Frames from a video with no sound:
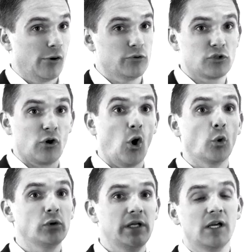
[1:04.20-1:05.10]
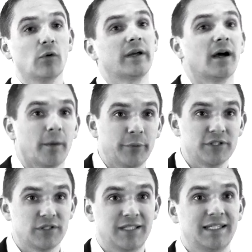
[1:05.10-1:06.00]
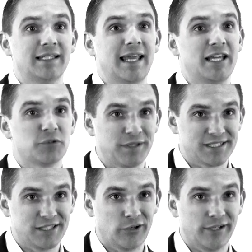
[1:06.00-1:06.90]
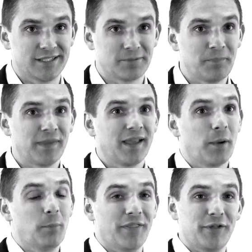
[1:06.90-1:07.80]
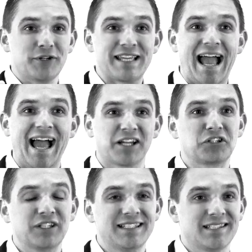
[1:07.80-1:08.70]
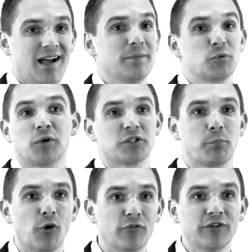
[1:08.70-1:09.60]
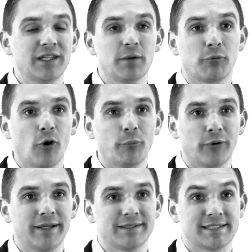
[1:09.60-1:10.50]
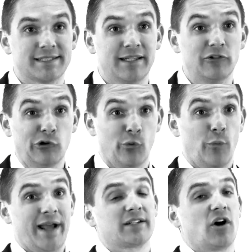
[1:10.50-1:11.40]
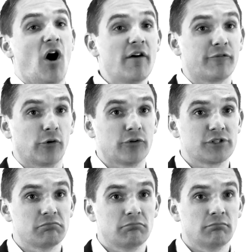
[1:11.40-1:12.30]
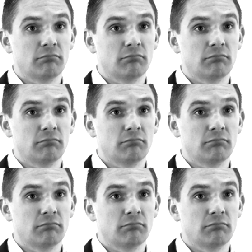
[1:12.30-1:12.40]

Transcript: the arrows are only going up into the engagement series. But there's actually times where it's perfectly appropriate to send direct offers